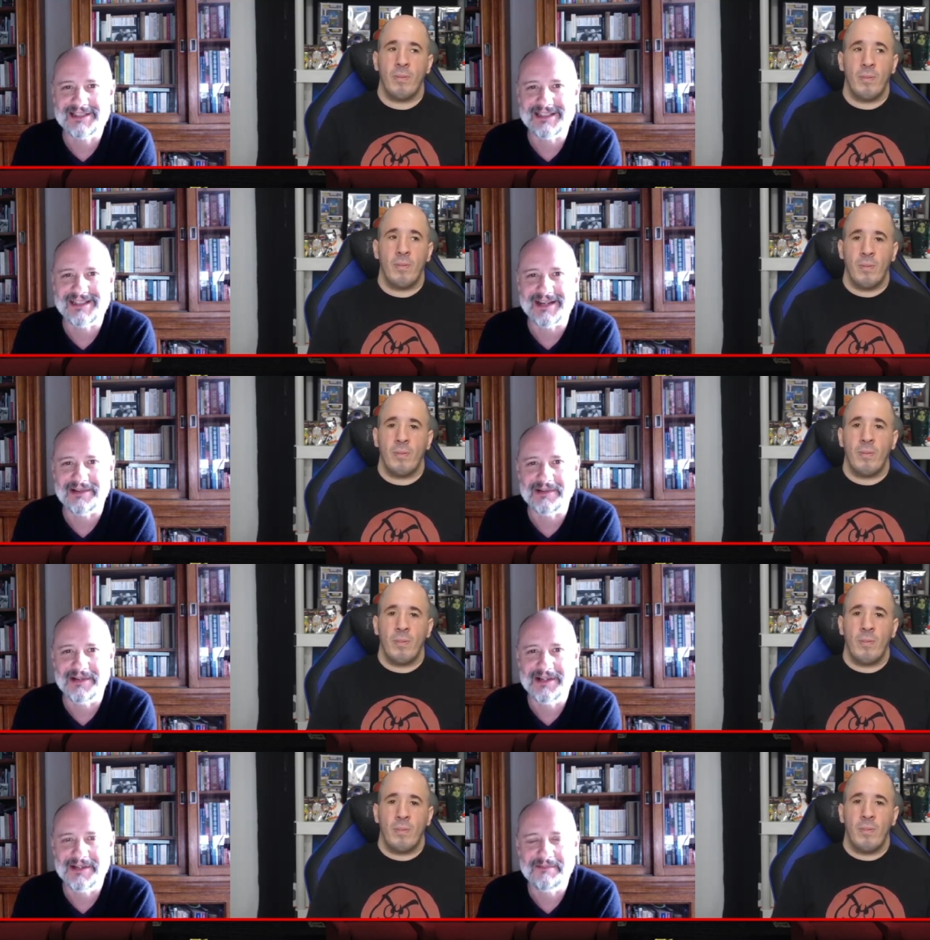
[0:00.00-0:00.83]
Speaker 1: now,
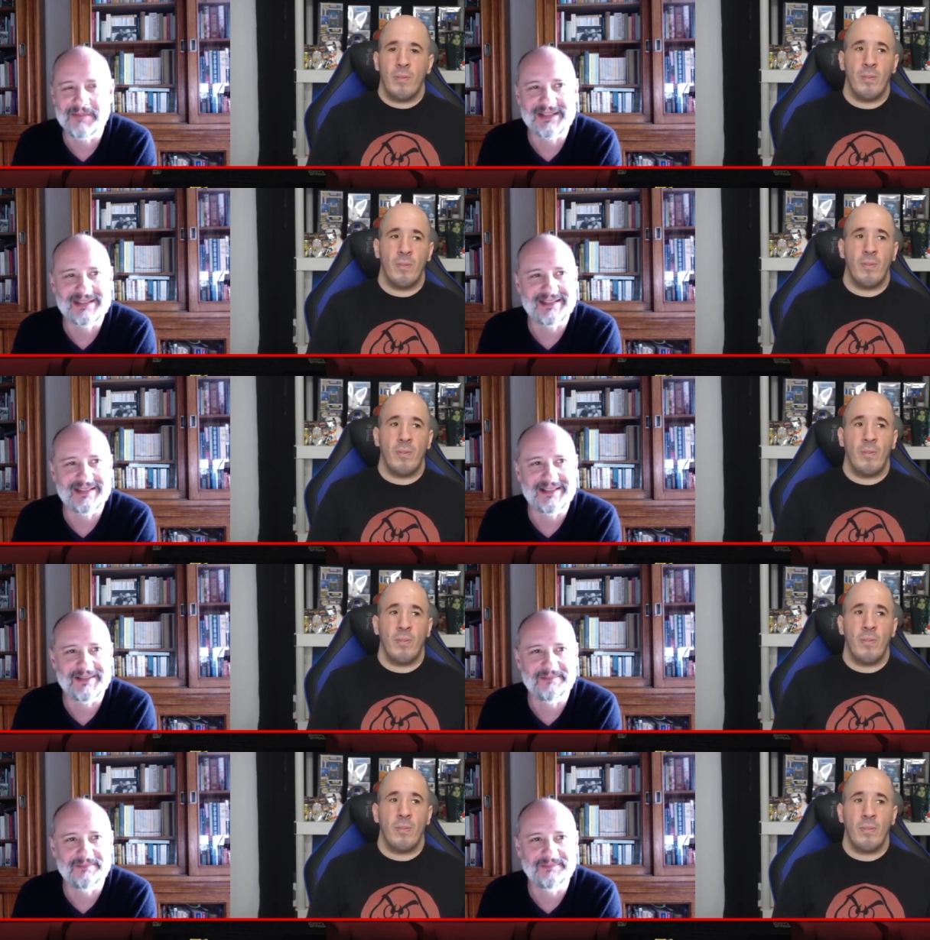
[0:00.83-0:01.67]
but
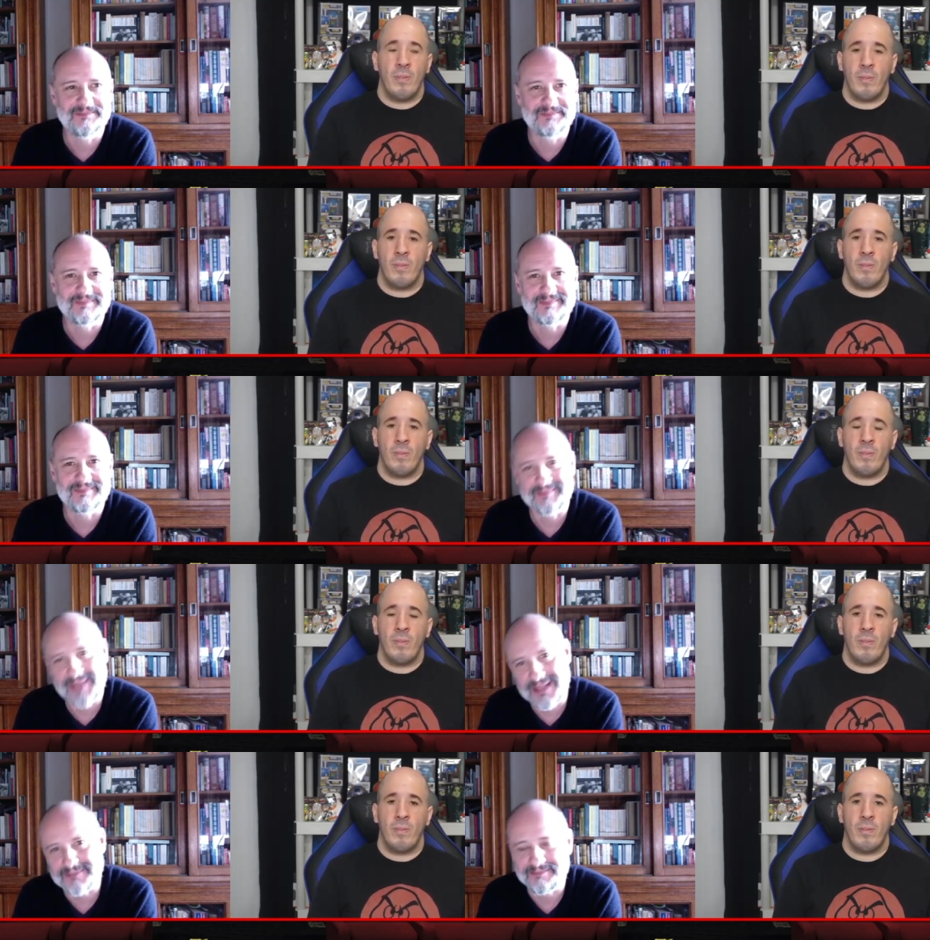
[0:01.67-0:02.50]
um,
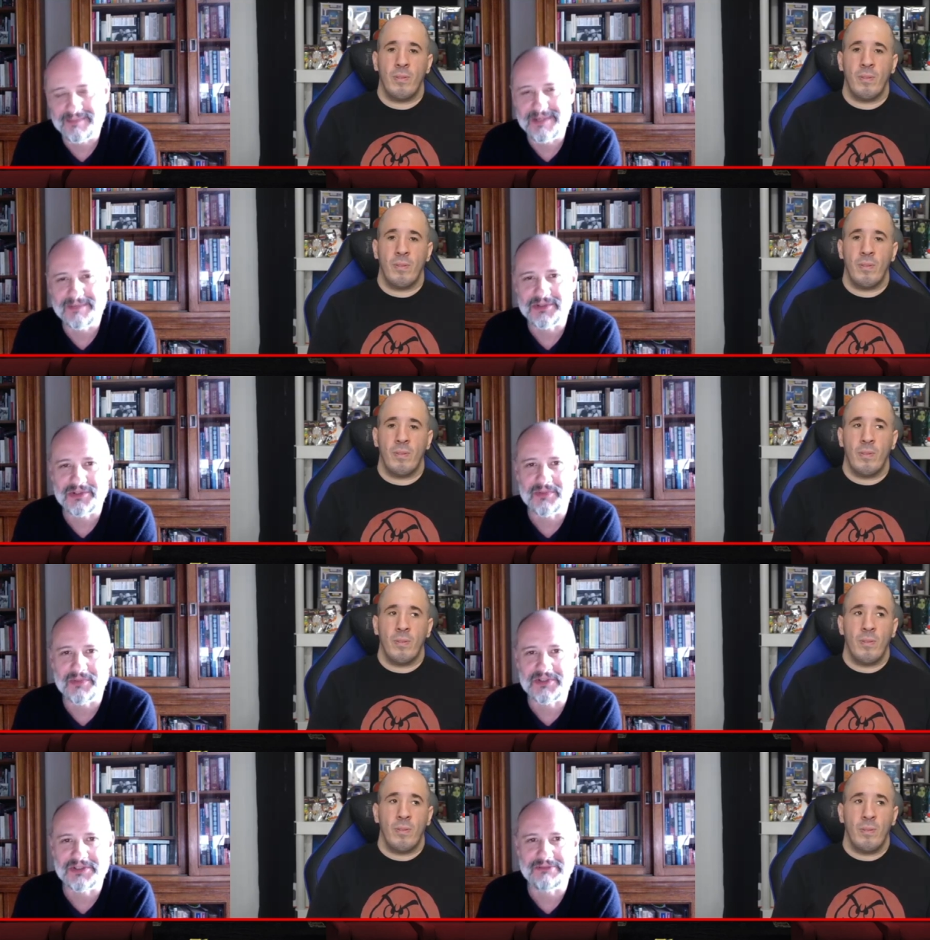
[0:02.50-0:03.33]
yes, people should
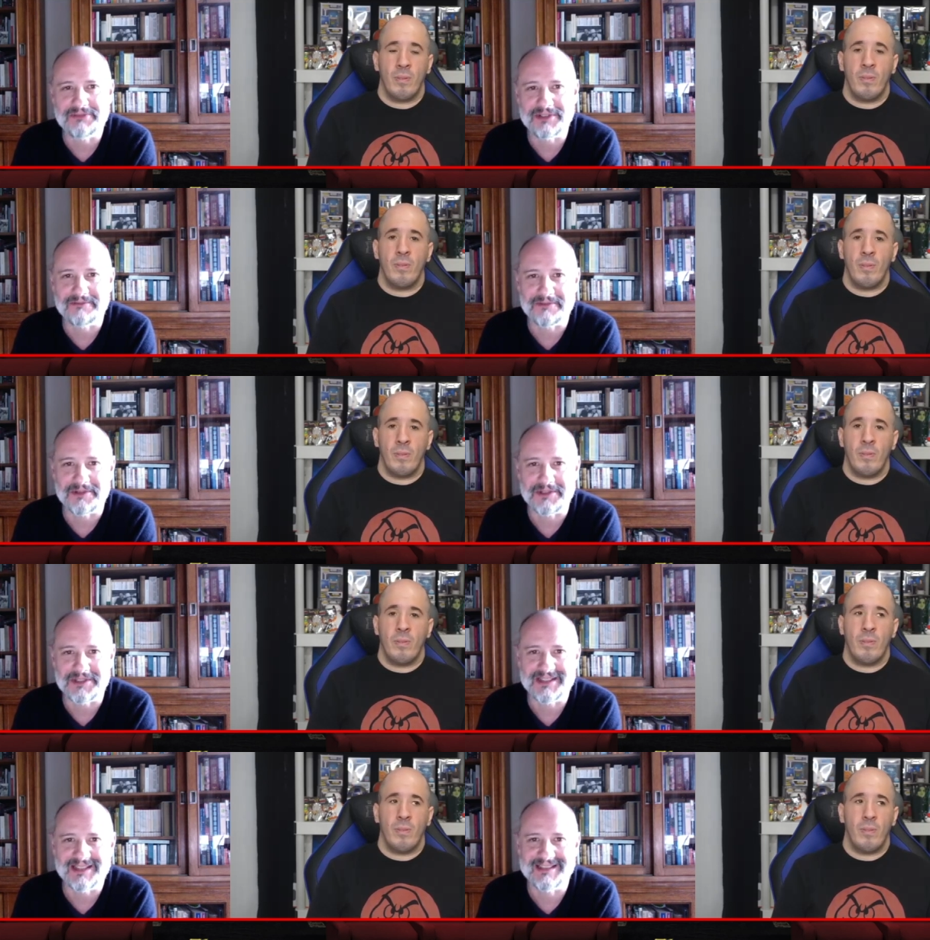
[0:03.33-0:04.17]
watch the film first
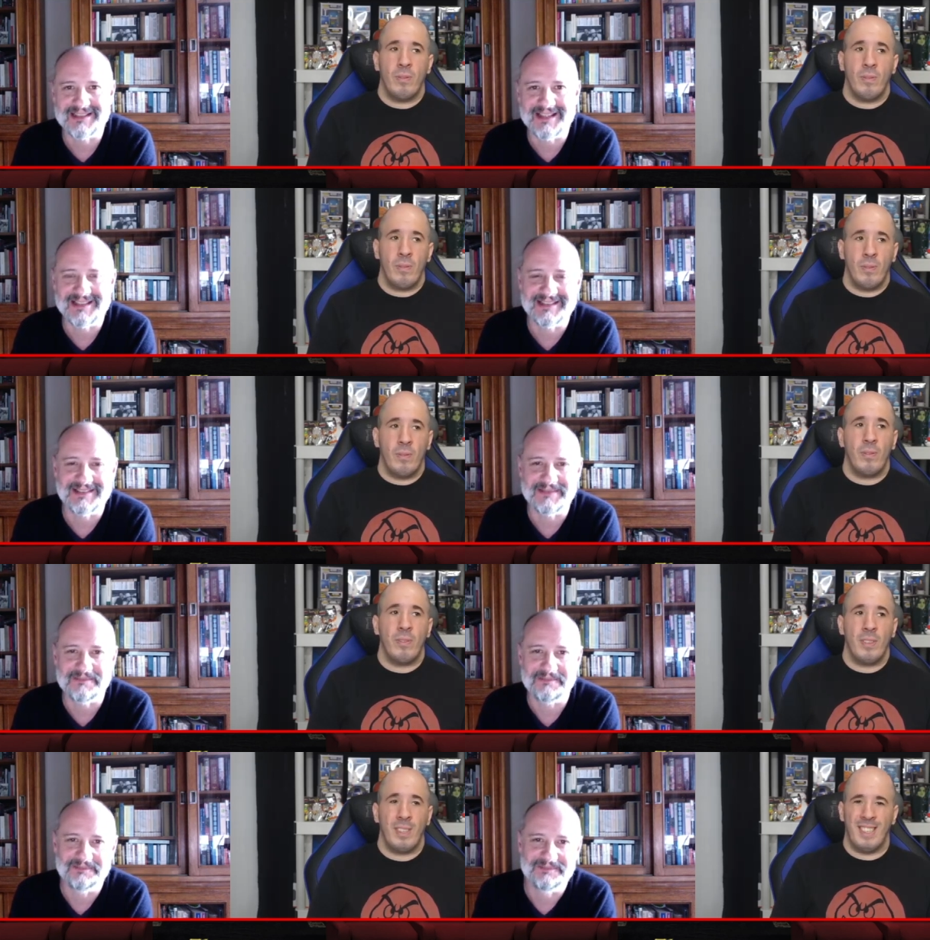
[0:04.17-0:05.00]
and then, um,
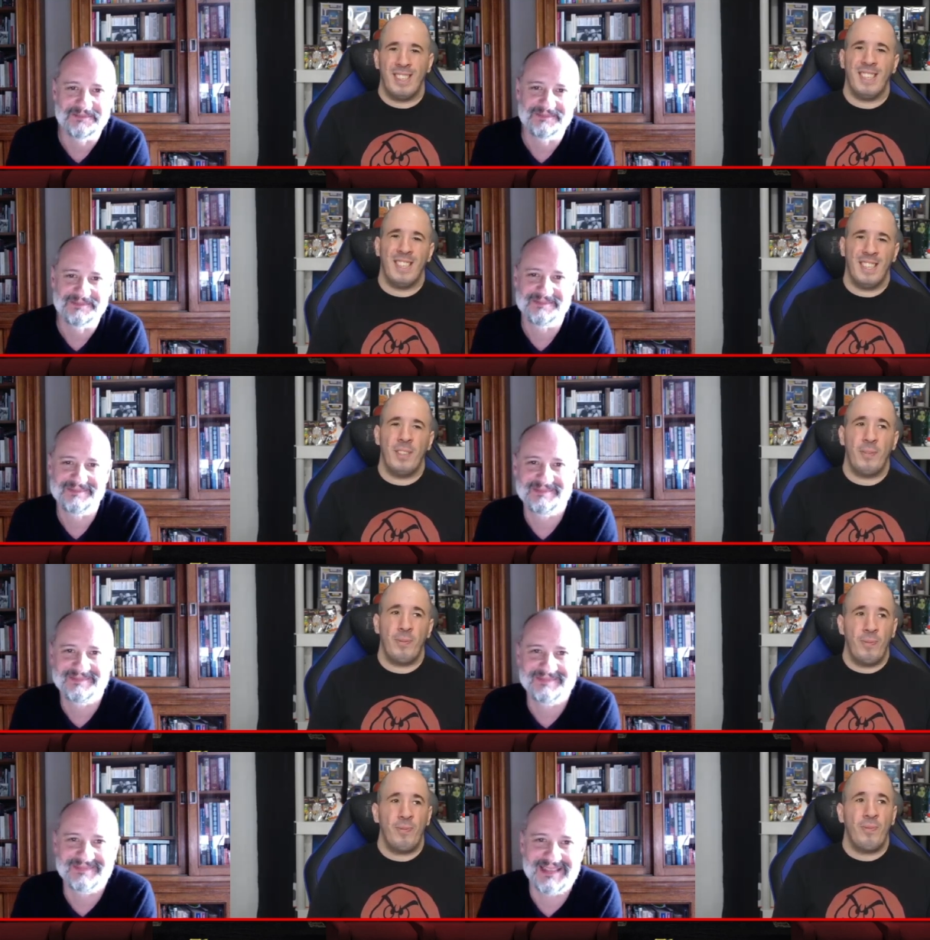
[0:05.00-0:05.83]

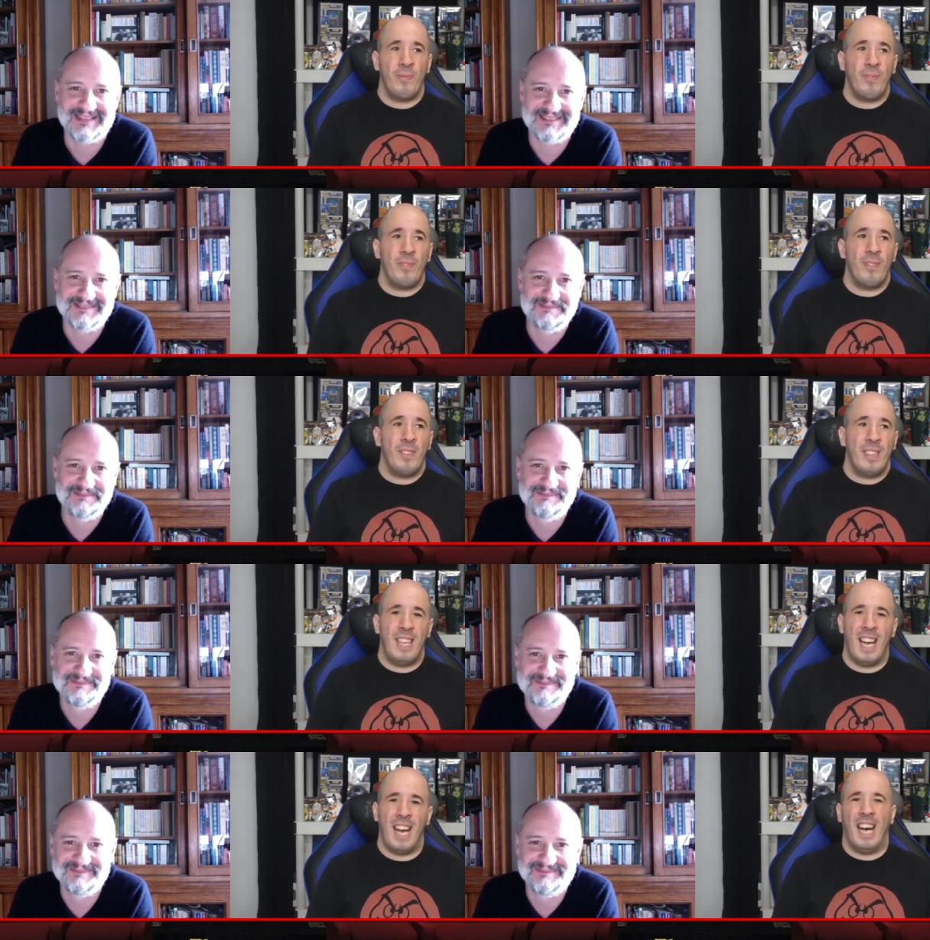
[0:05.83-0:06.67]
Speaker 2: yeah.
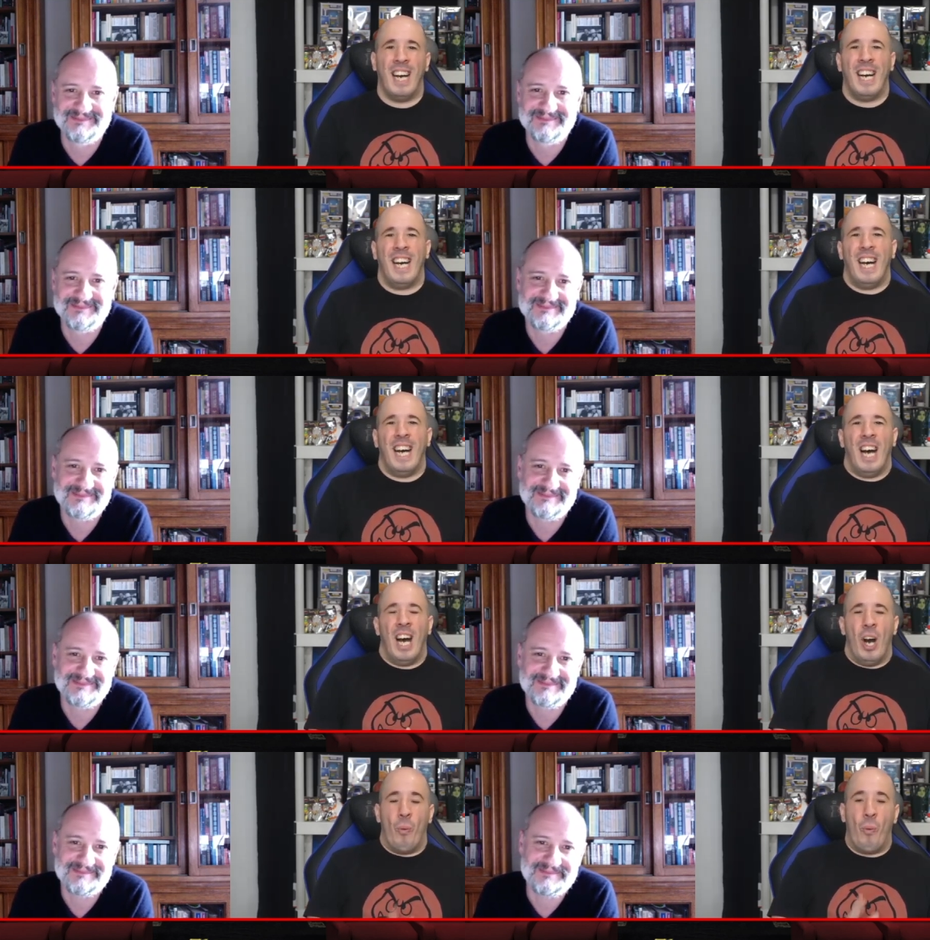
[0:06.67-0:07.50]
Yeah.
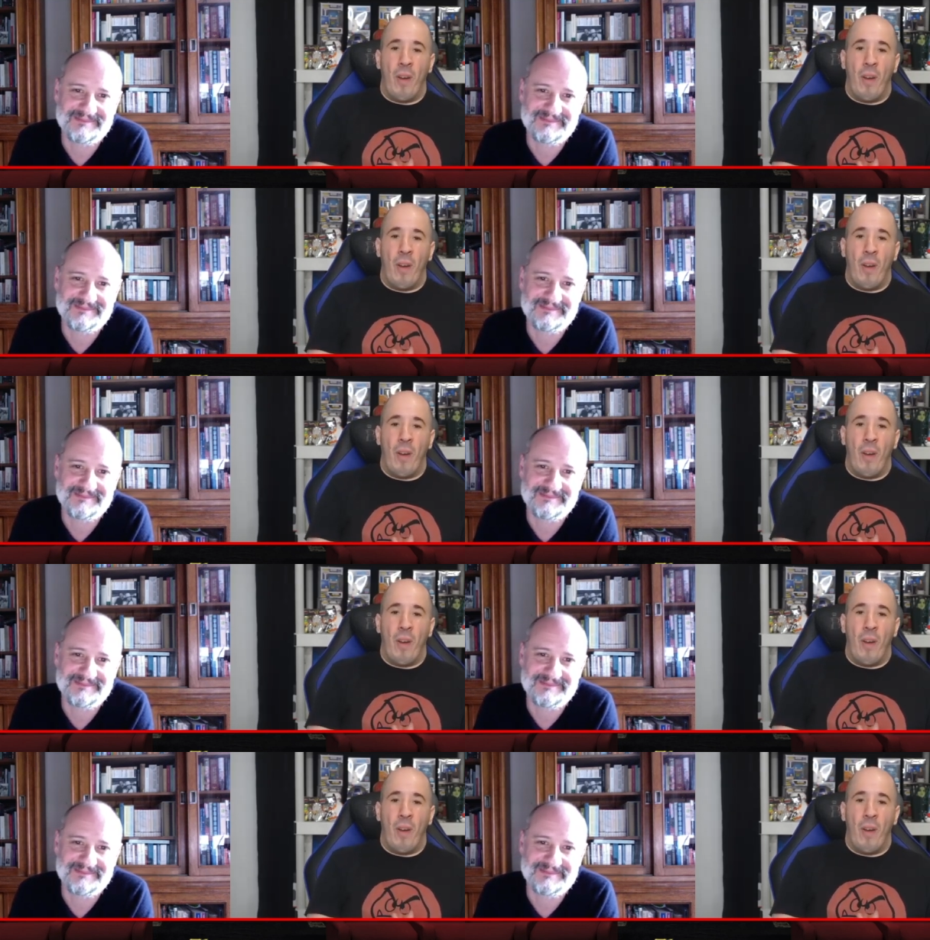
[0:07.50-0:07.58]
One